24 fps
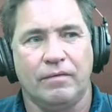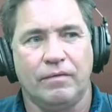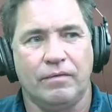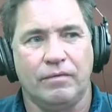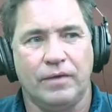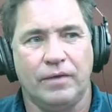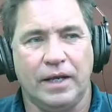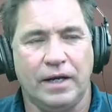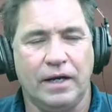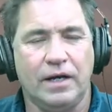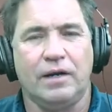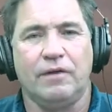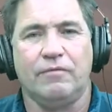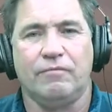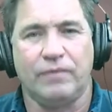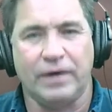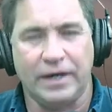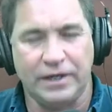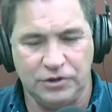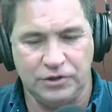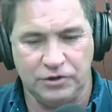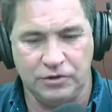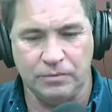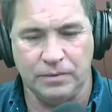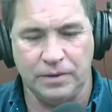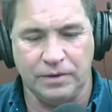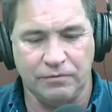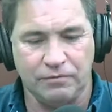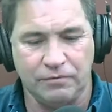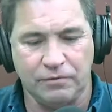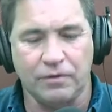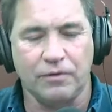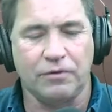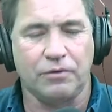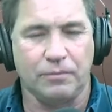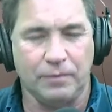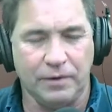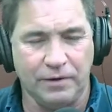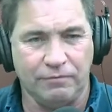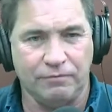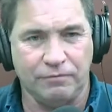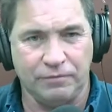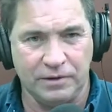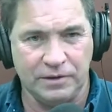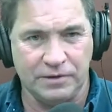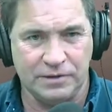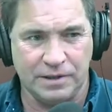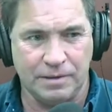they didn't invite you in for a three
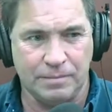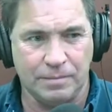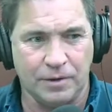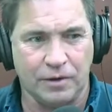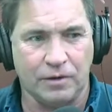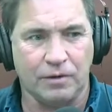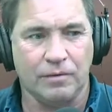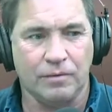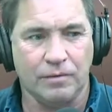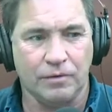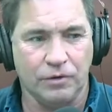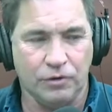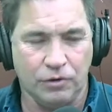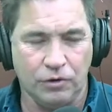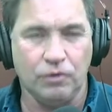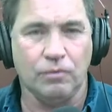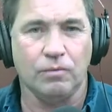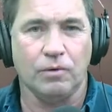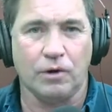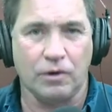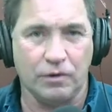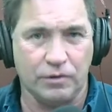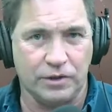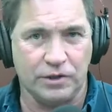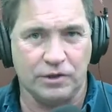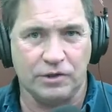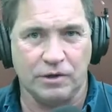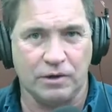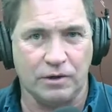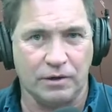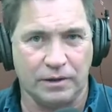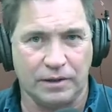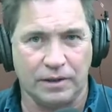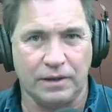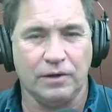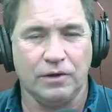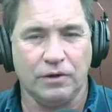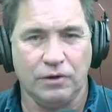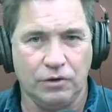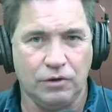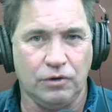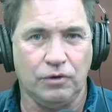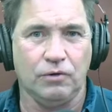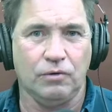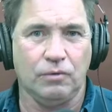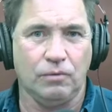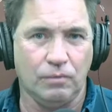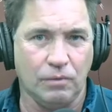free seminar. You are the target.
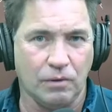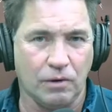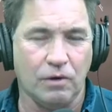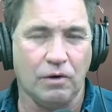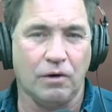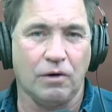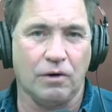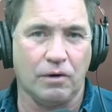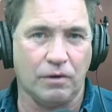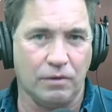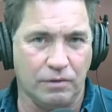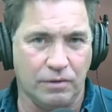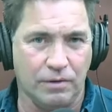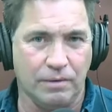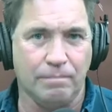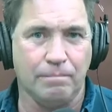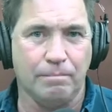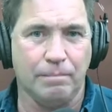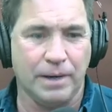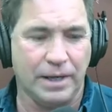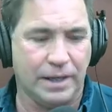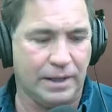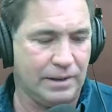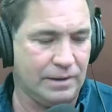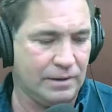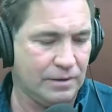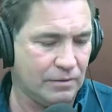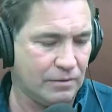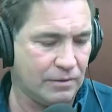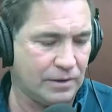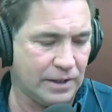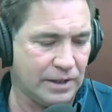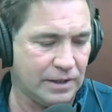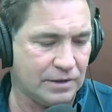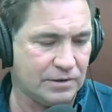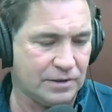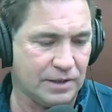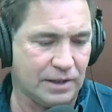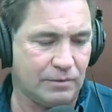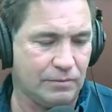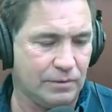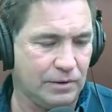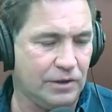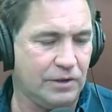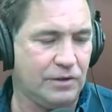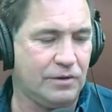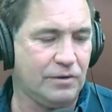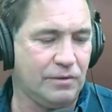You are the money. Okay. It's like
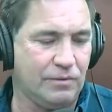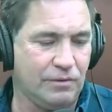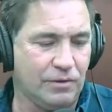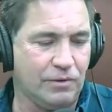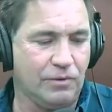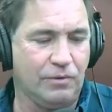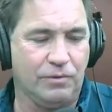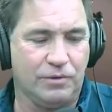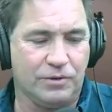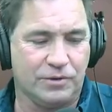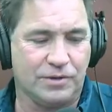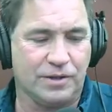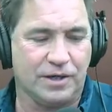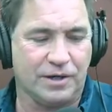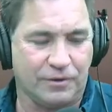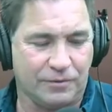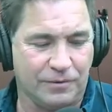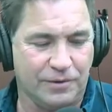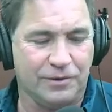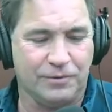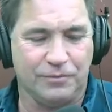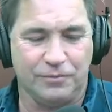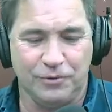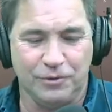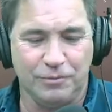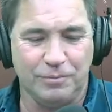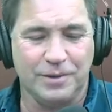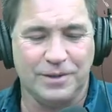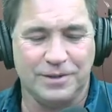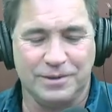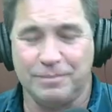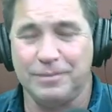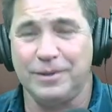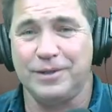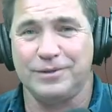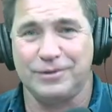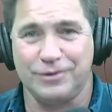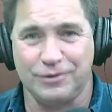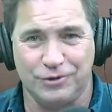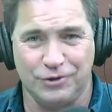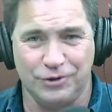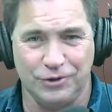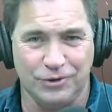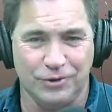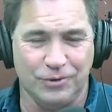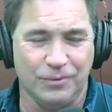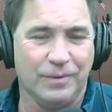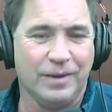when you don't know who the sucker in the room is, it means it's
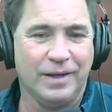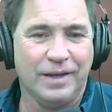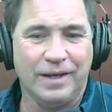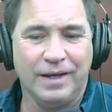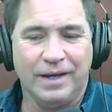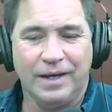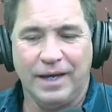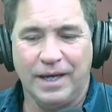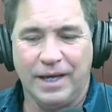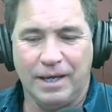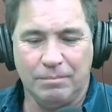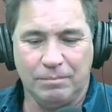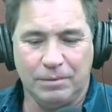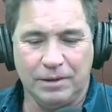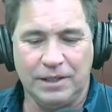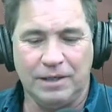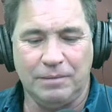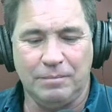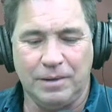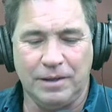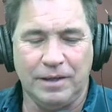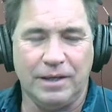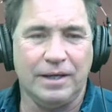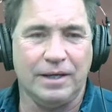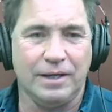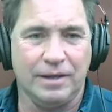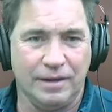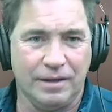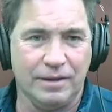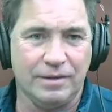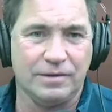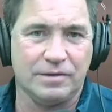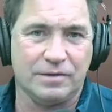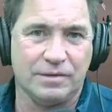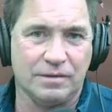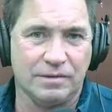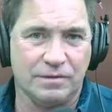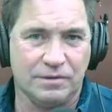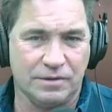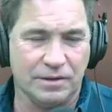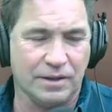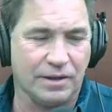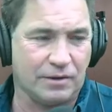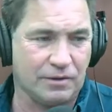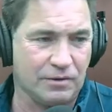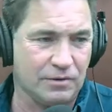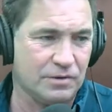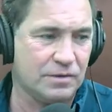you. And believe me, it is
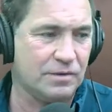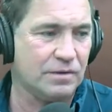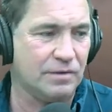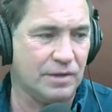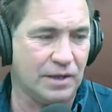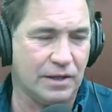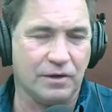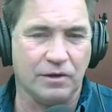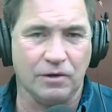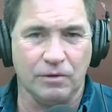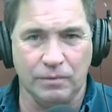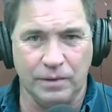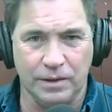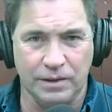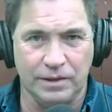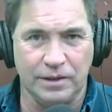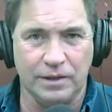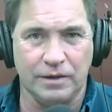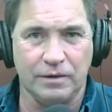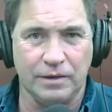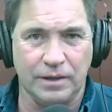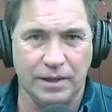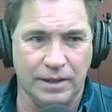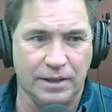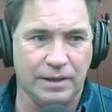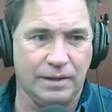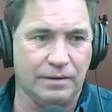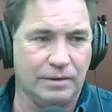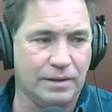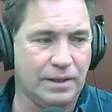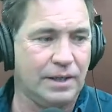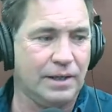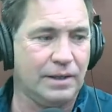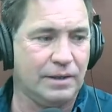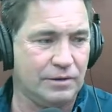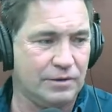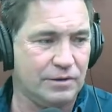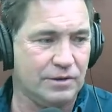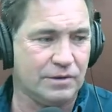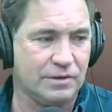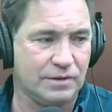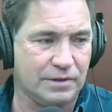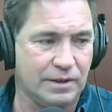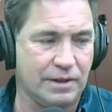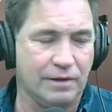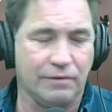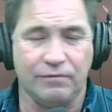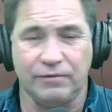suckers that go in there and they just
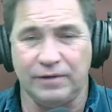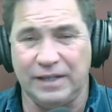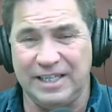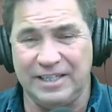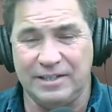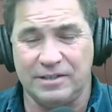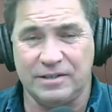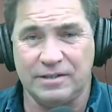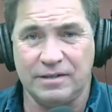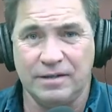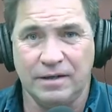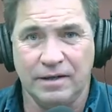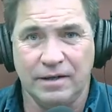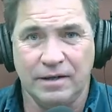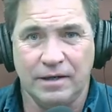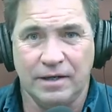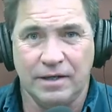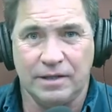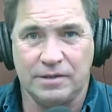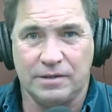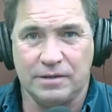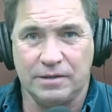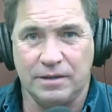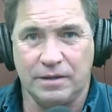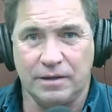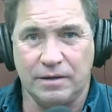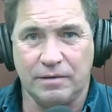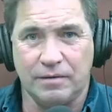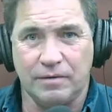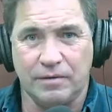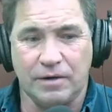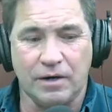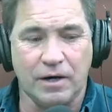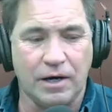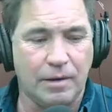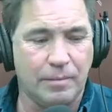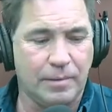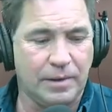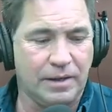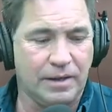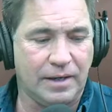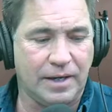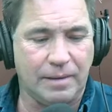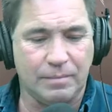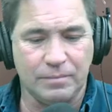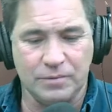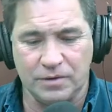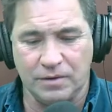get fleeced. It's a uh, common, it
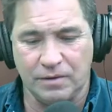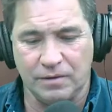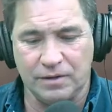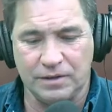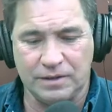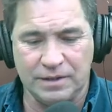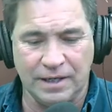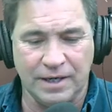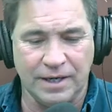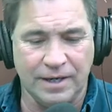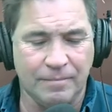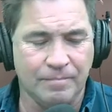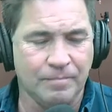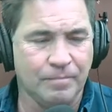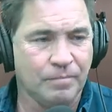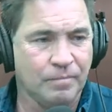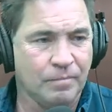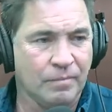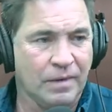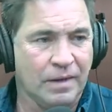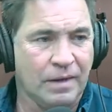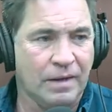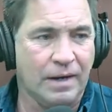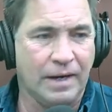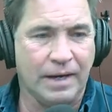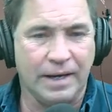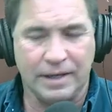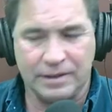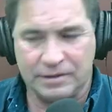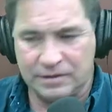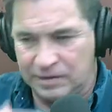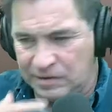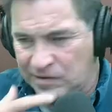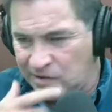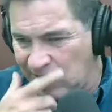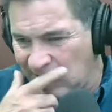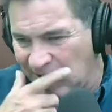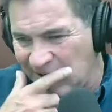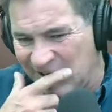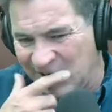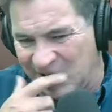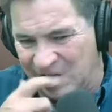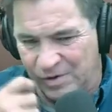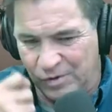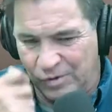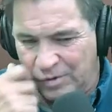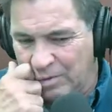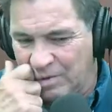happens all the time. I actually intended to
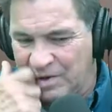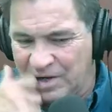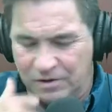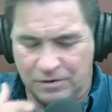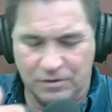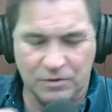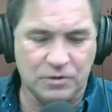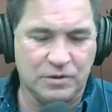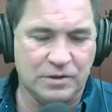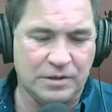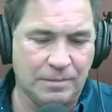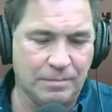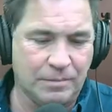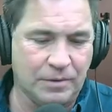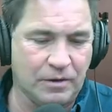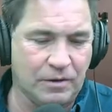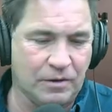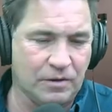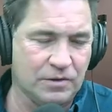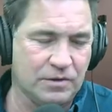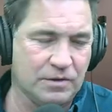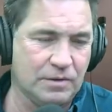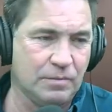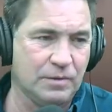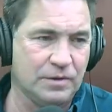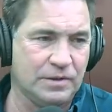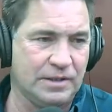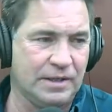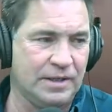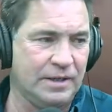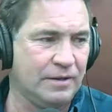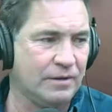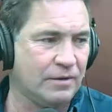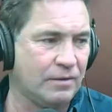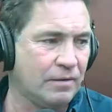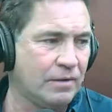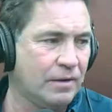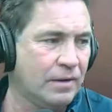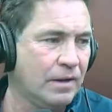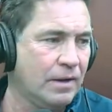go to one of those seminars that was here